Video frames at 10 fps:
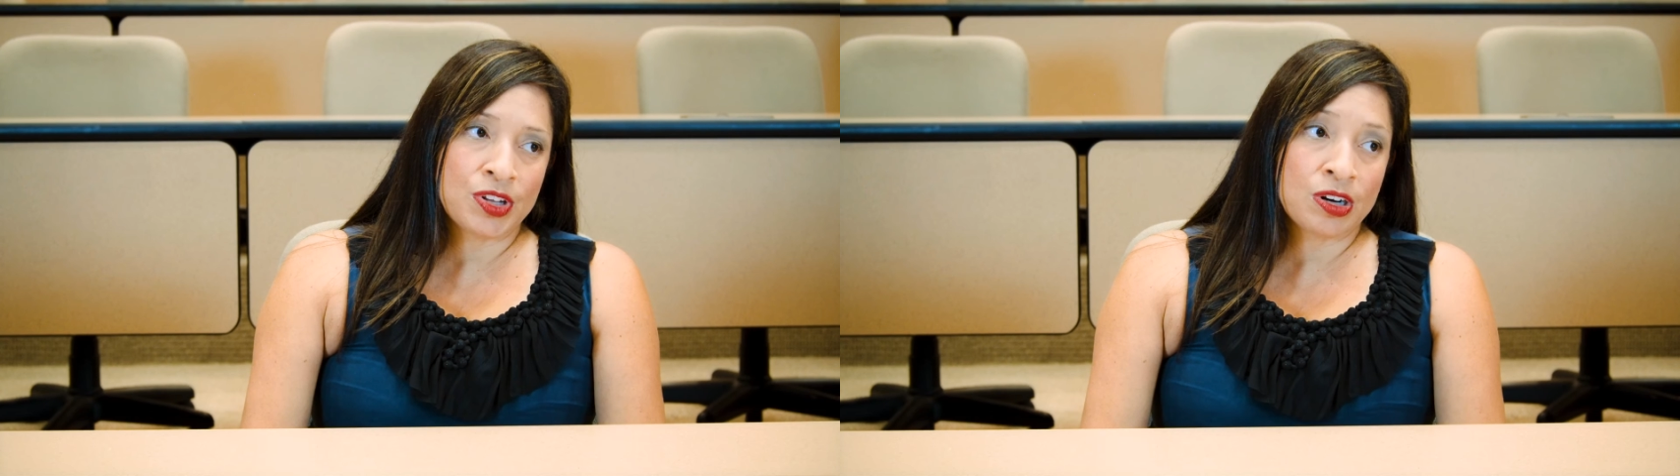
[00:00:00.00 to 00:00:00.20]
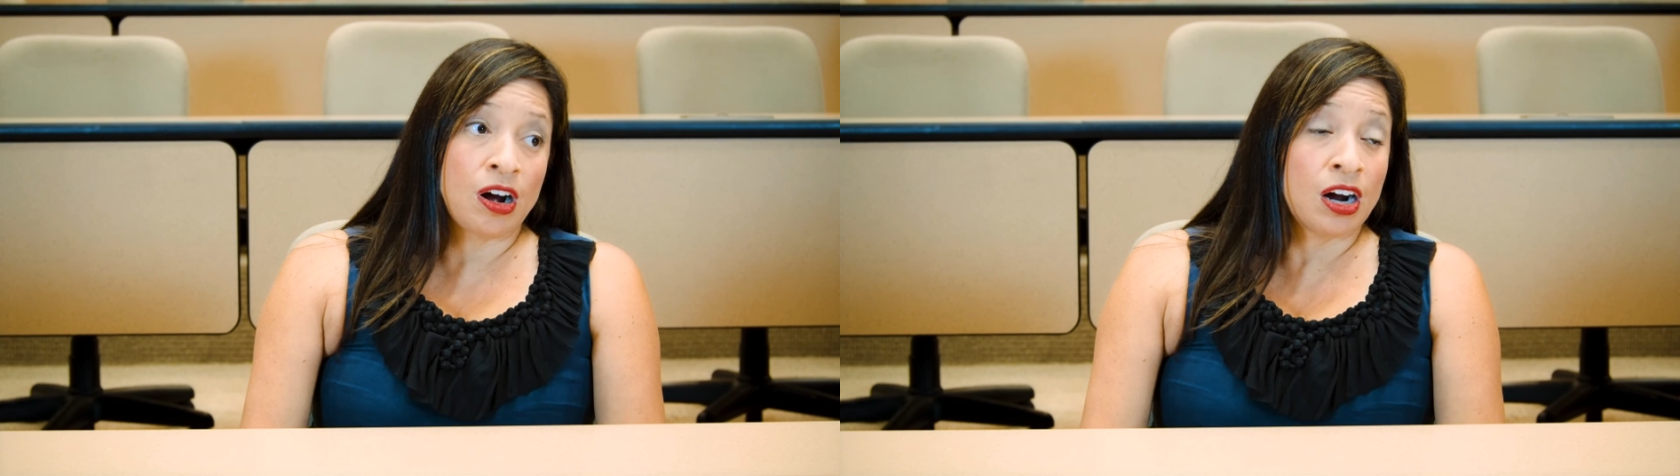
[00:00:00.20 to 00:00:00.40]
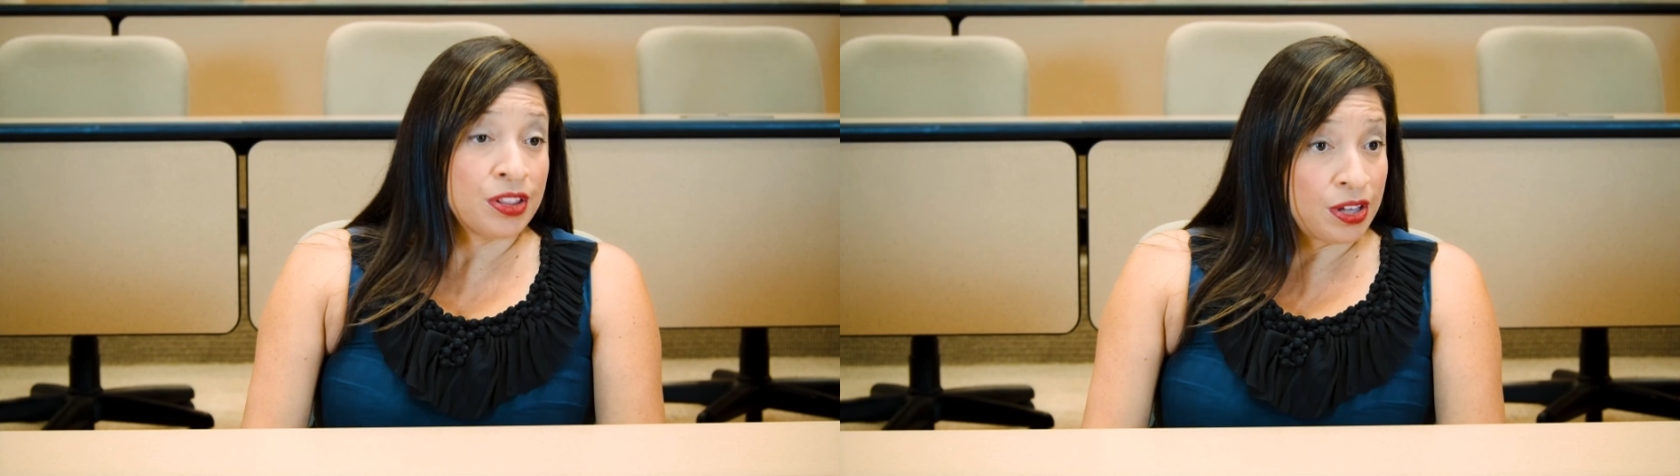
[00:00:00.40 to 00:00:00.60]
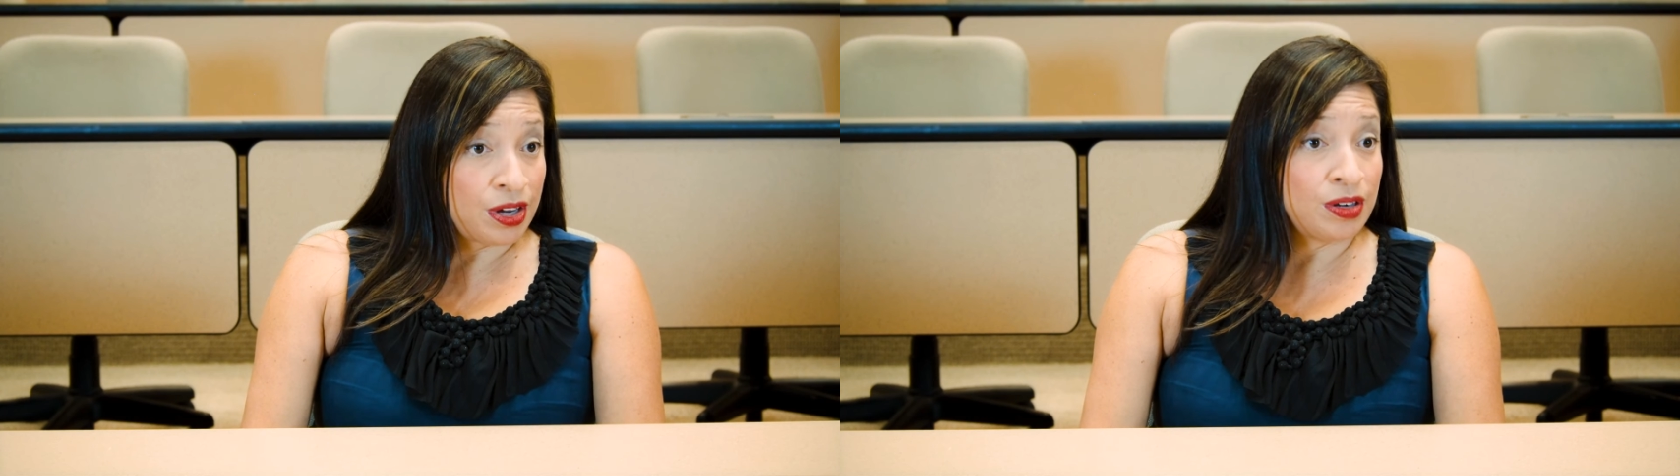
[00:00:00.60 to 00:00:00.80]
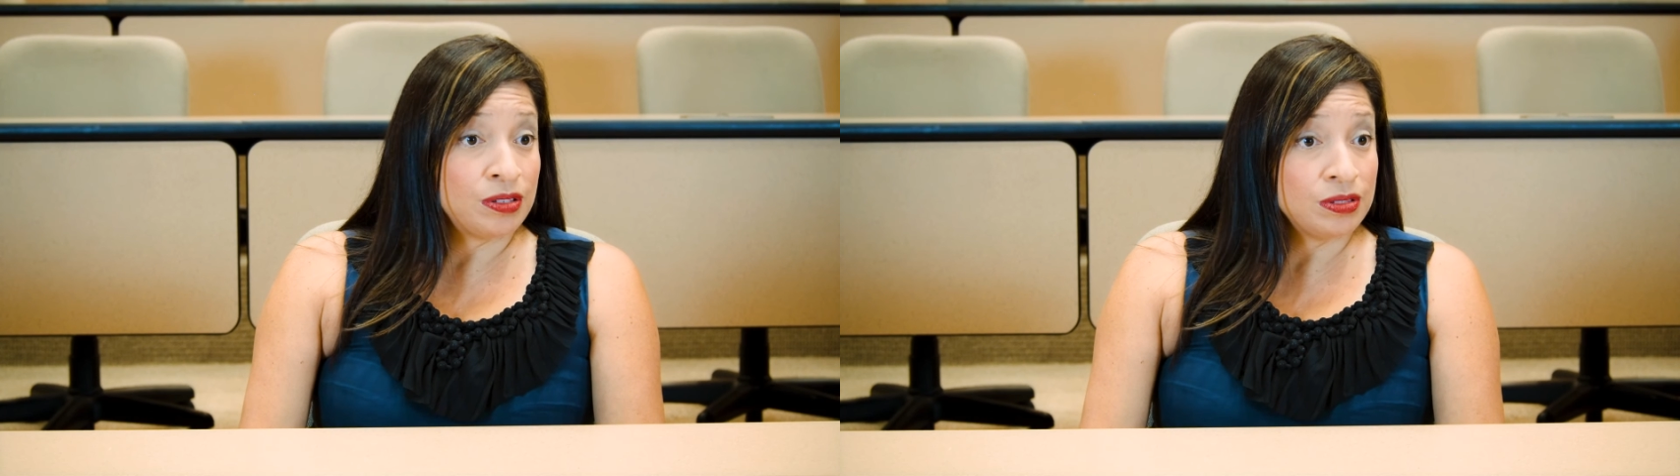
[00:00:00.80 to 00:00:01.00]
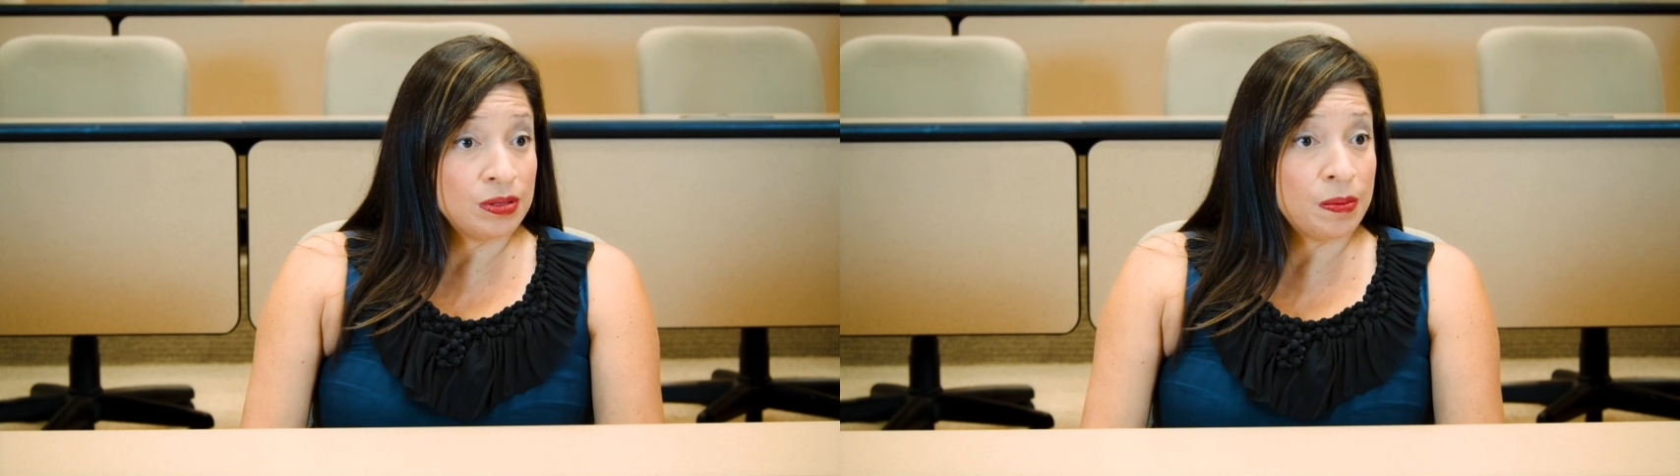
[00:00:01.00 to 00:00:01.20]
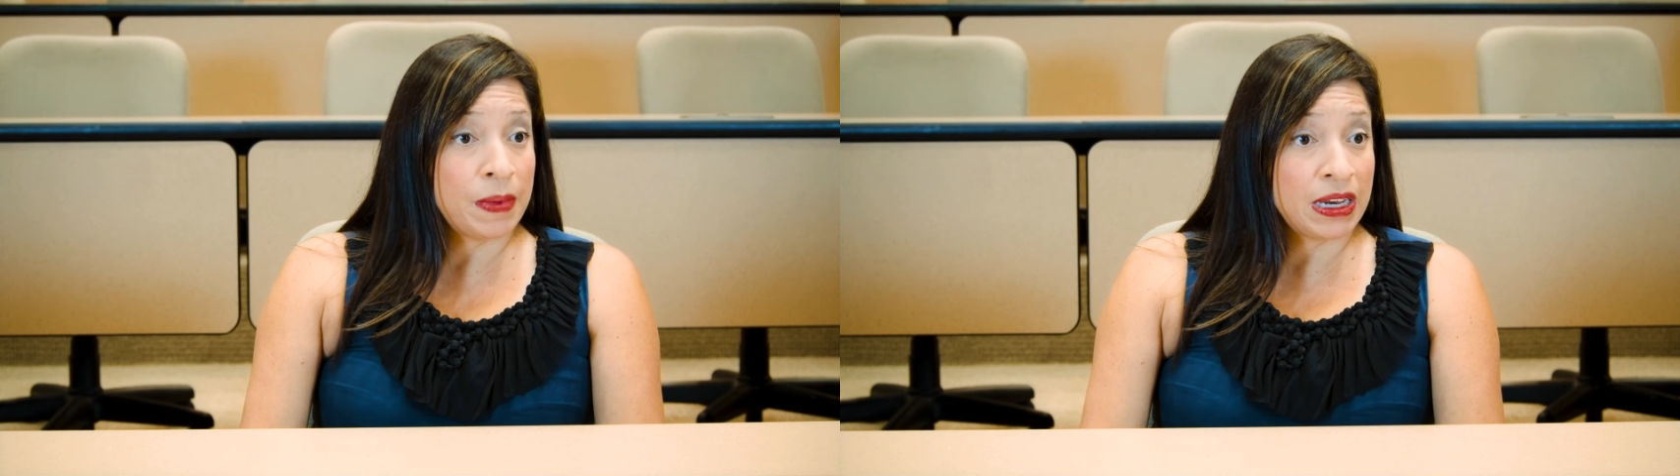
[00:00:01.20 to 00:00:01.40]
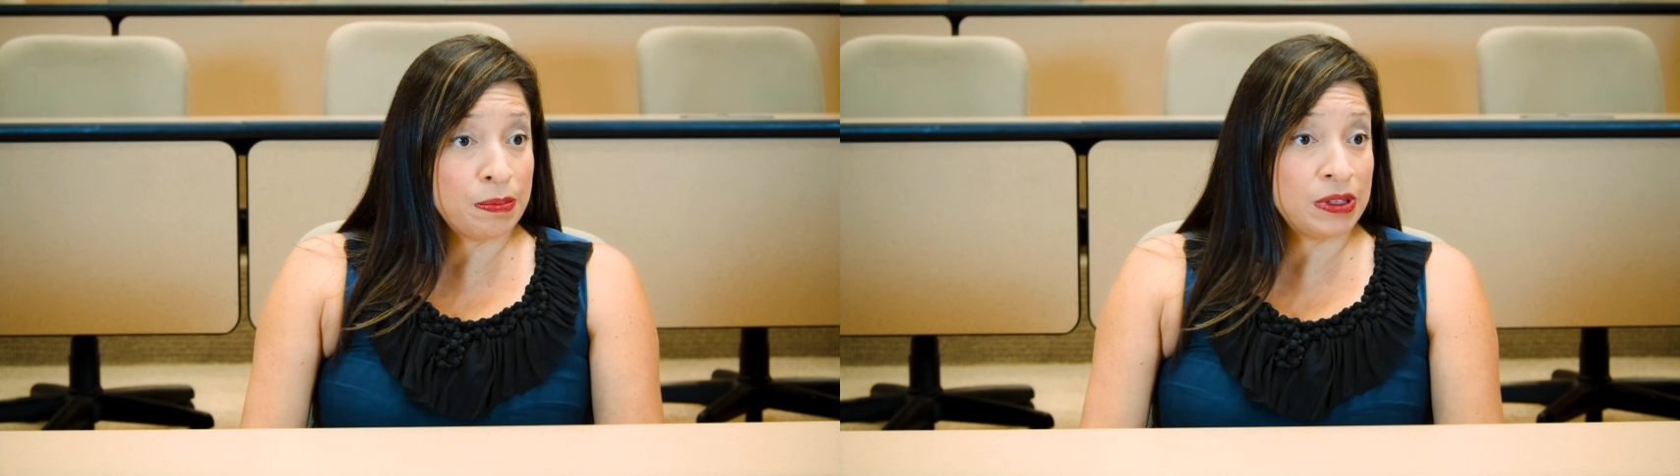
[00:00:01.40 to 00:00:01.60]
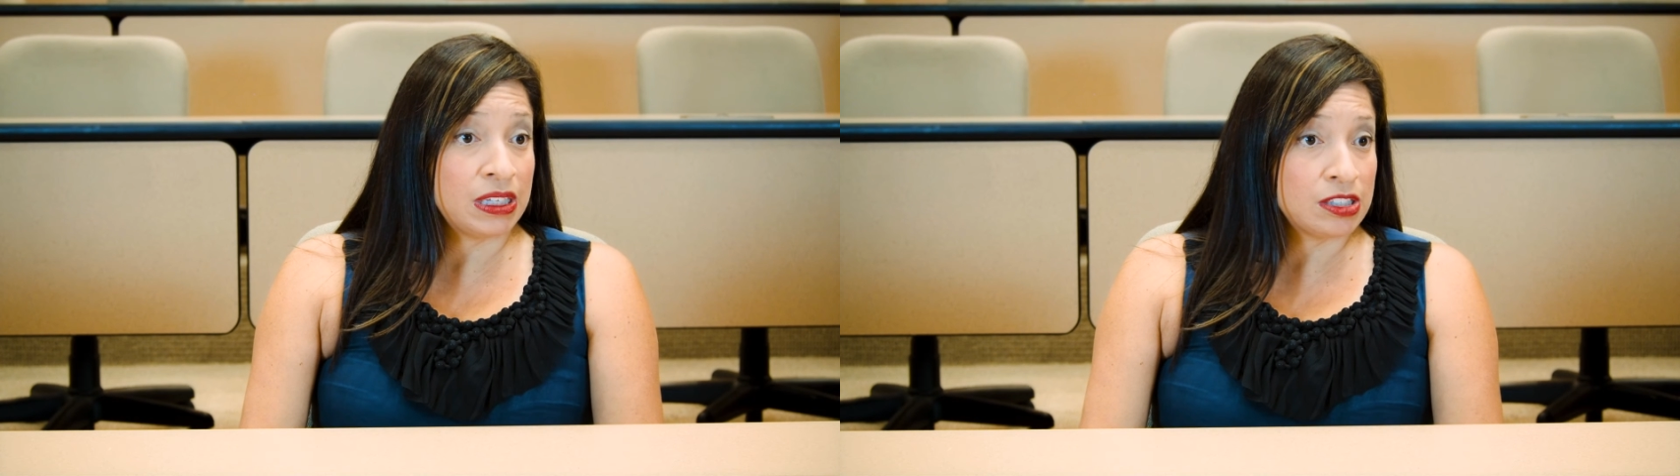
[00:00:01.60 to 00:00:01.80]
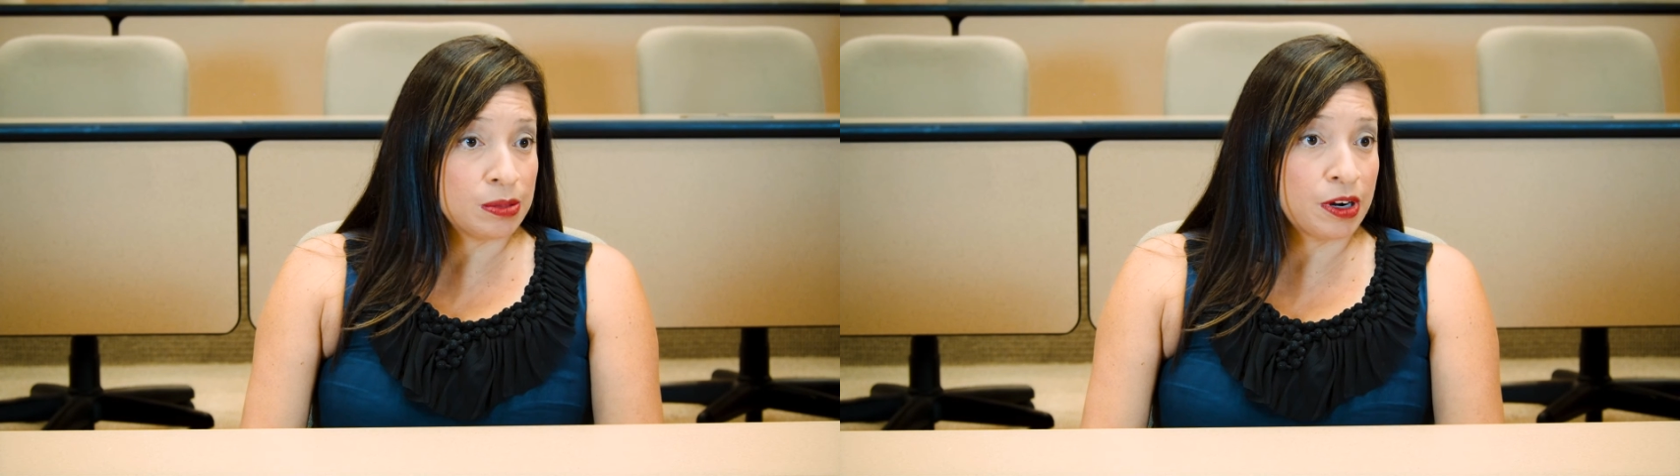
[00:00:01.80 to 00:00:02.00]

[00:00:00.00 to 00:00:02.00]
There are, though, many police